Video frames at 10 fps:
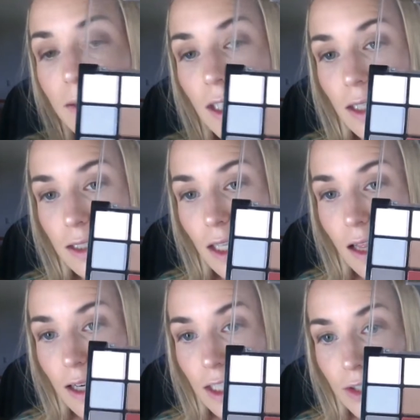darkest
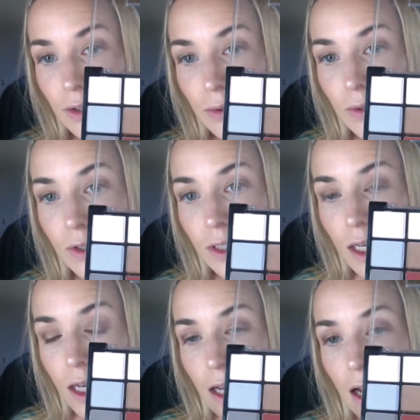color I used.
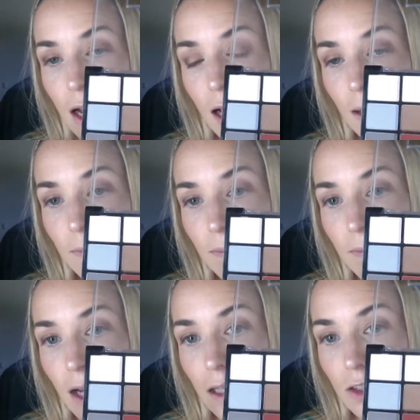
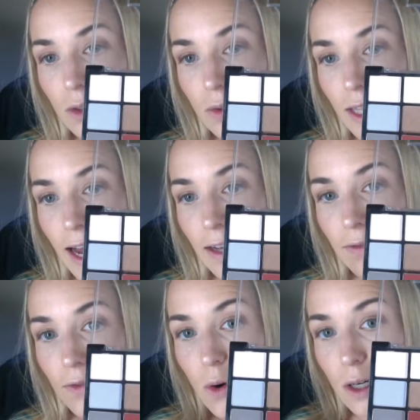I'll use that
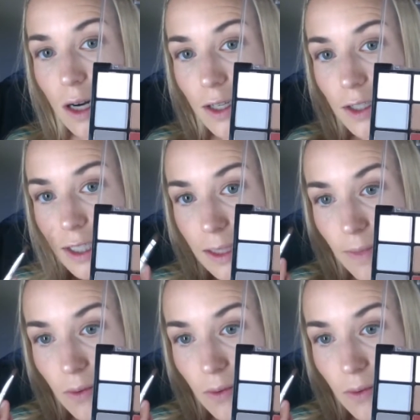for underneath my